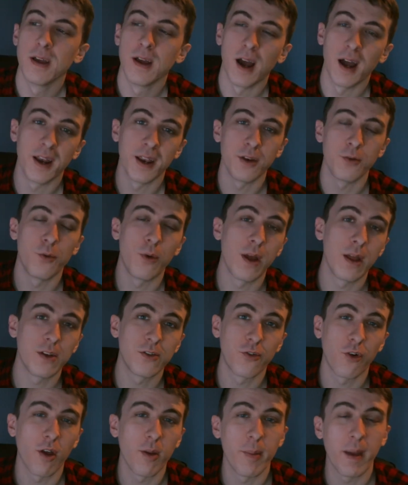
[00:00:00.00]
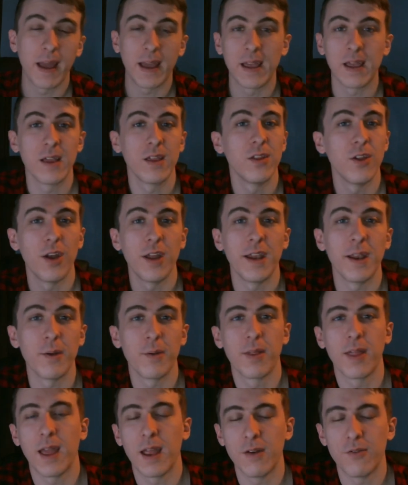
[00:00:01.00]
I didn't rate Tribeca 9 out
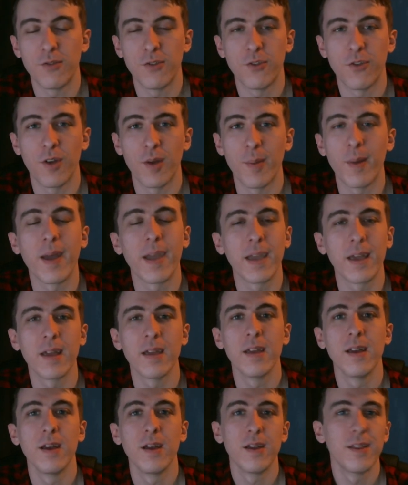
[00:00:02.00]
of 10 for Tribeca.